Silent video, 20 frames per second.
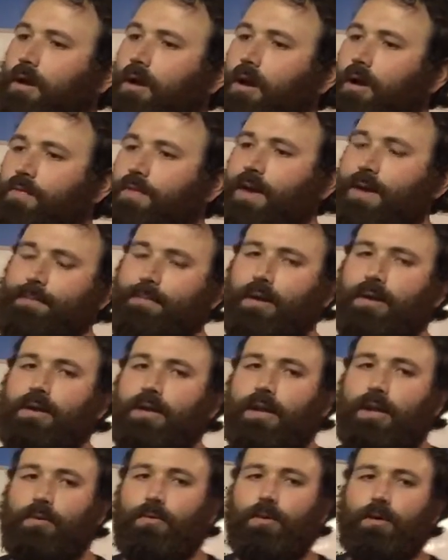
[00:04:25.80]
On that
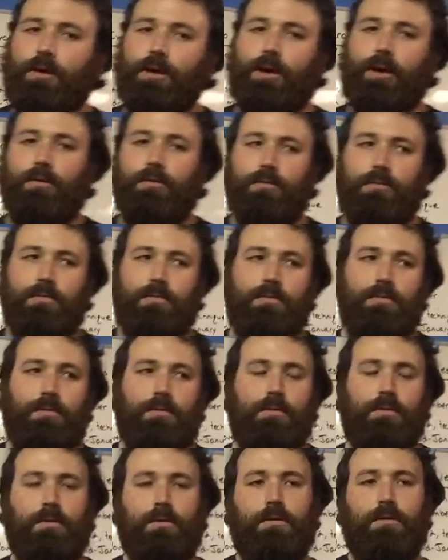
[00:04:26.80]
Monday workout,
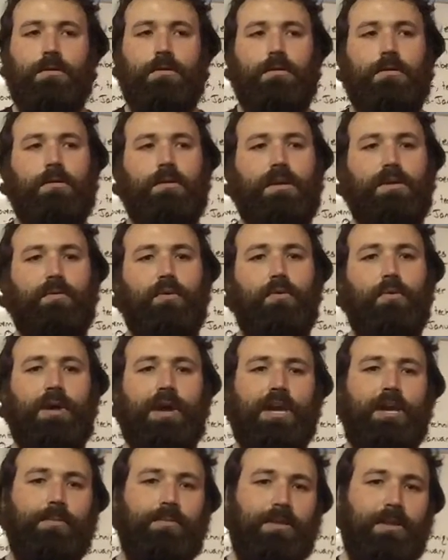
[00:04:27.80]
they will
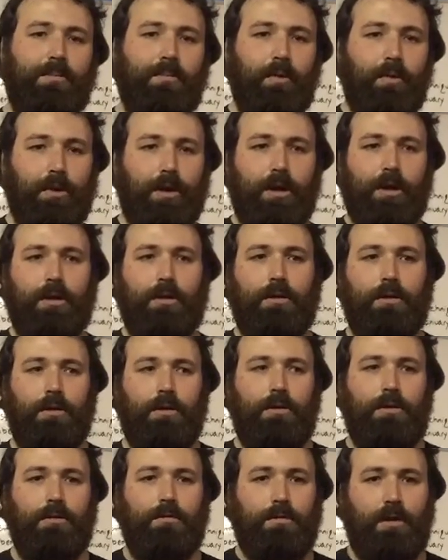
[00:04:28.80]
wake up in the morning,
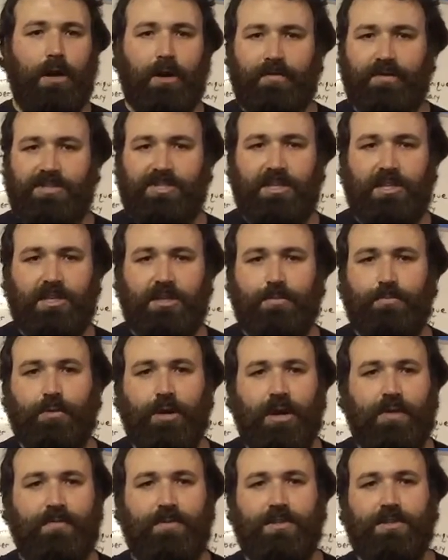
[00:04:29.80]
obviously eat the
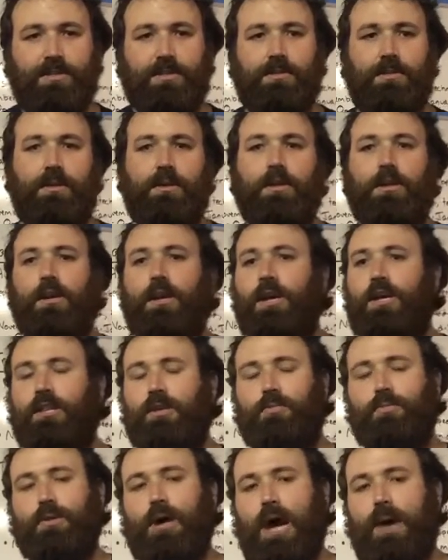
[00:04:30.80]
breakfast, and
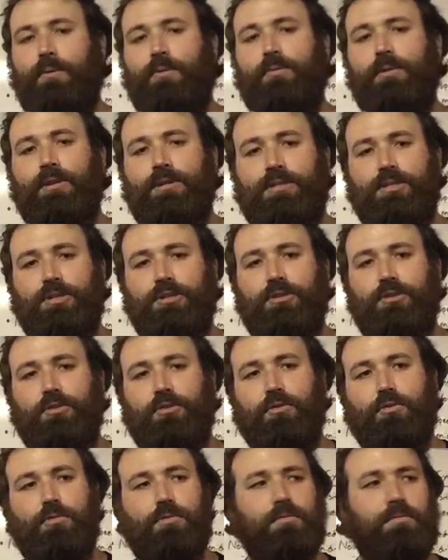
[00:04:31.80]
they'll probably
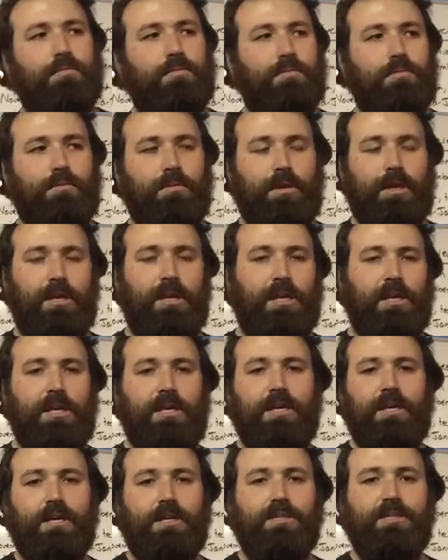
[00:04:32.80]
do an
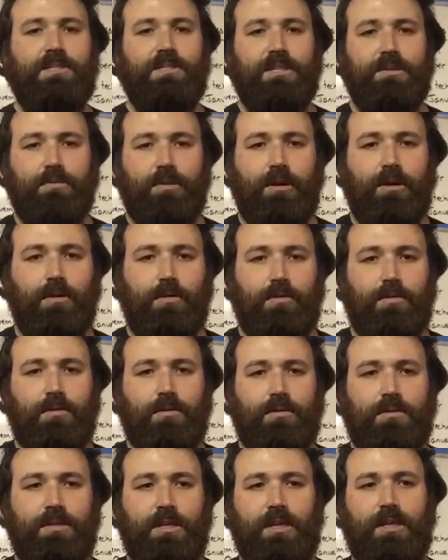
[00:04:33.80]
EN0
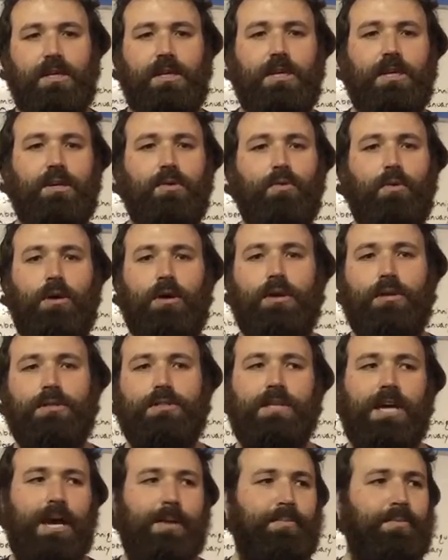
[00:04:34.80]
to
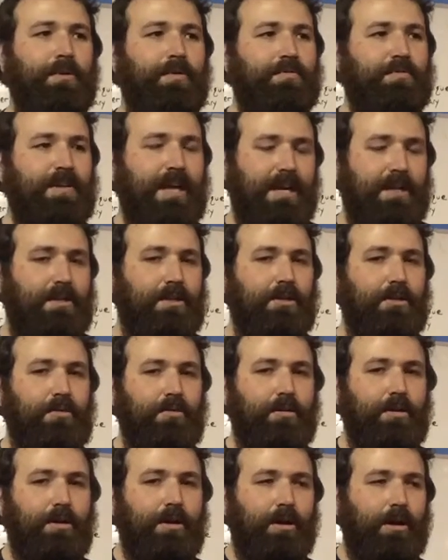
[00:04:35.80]
EN1 type of
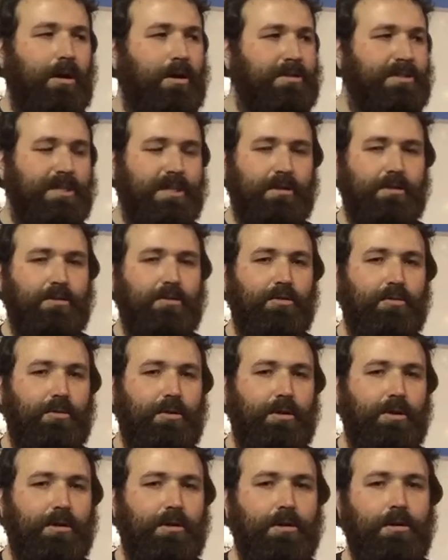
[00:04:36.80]
technical work or a cyclical
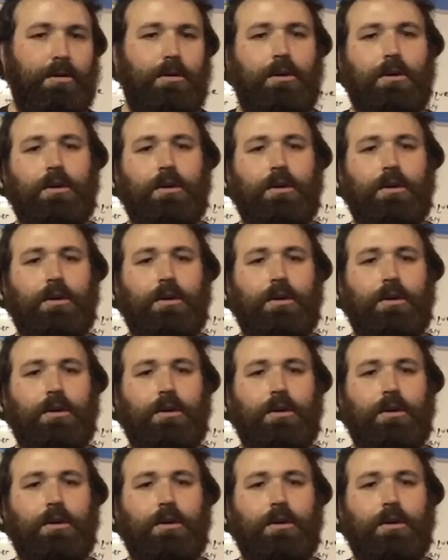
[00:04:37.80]
work,